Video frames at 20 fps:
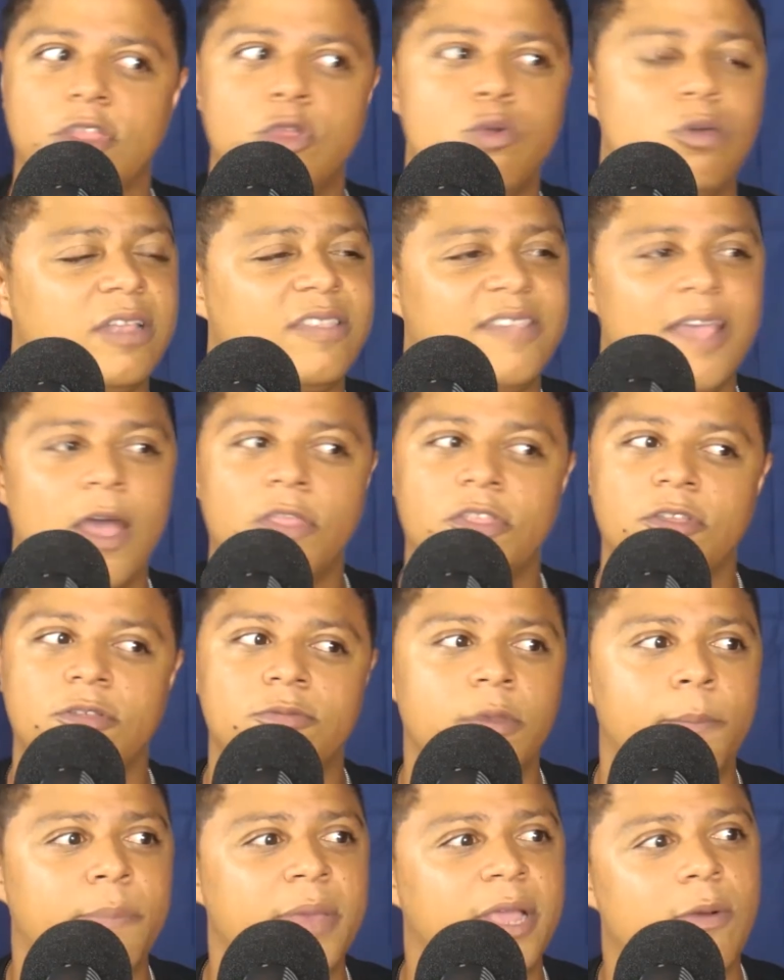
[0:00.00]
and you can tell
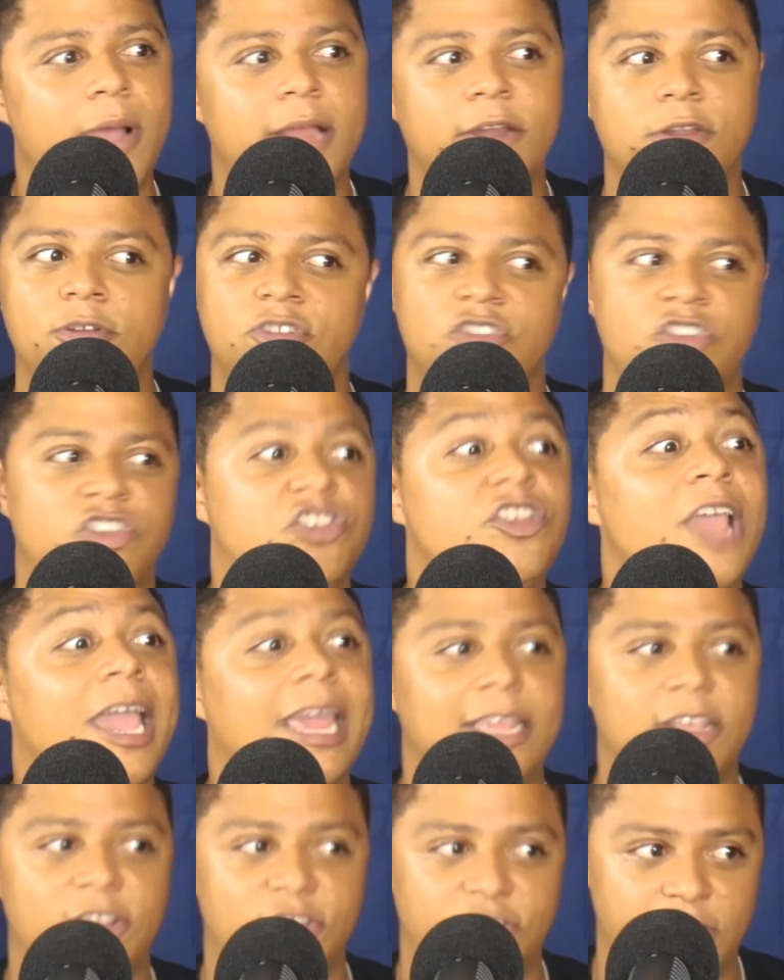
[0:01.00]
the big red dude is just
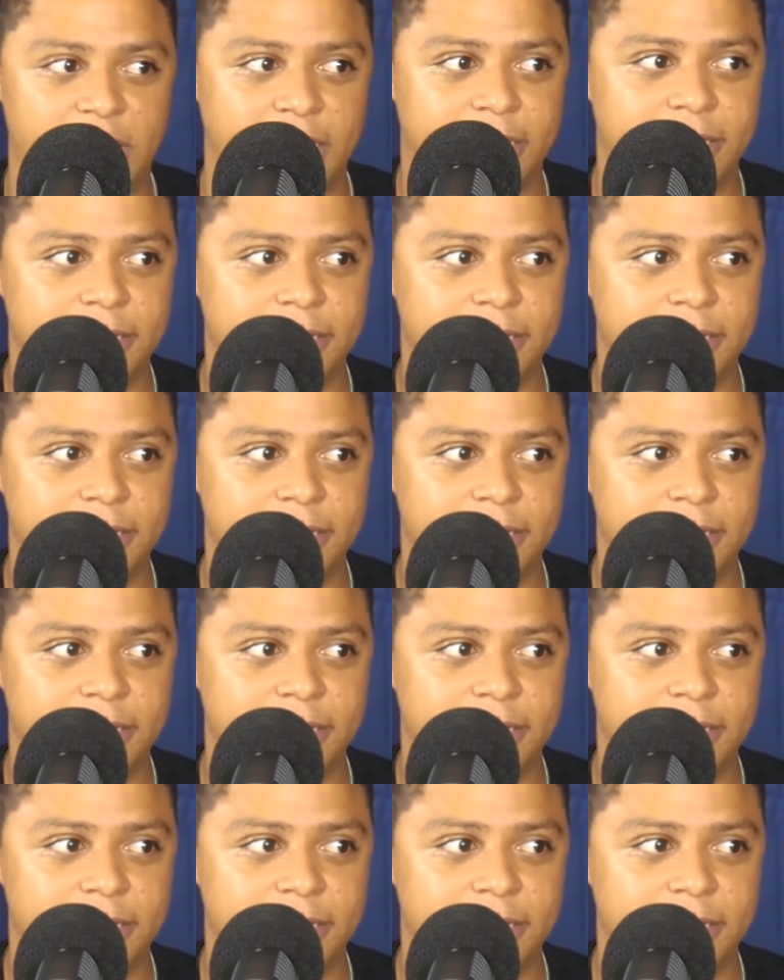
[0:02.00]
shady as shit.